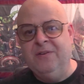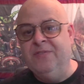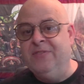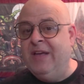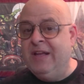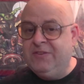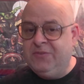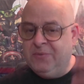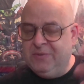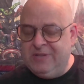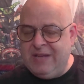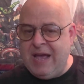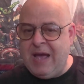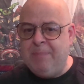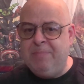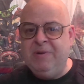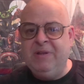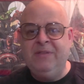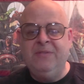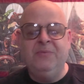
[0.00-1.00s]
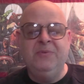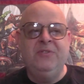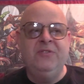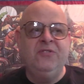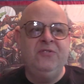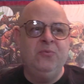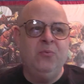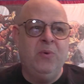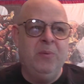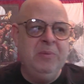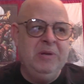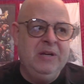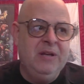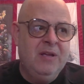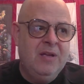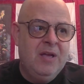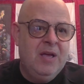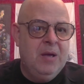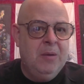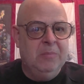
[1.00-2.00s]
And that's what's happening with this woman.
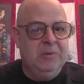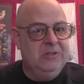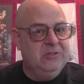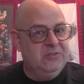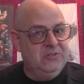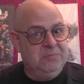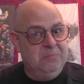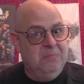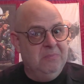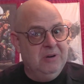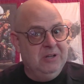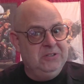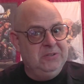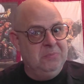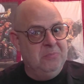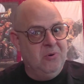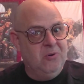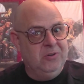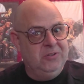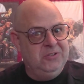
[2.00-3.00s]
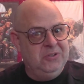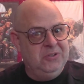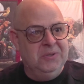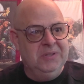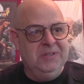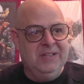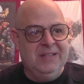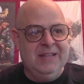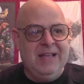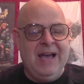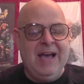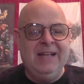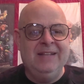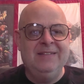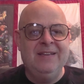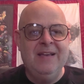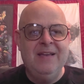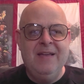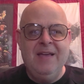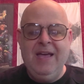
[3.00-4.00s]
But there's much more it than that.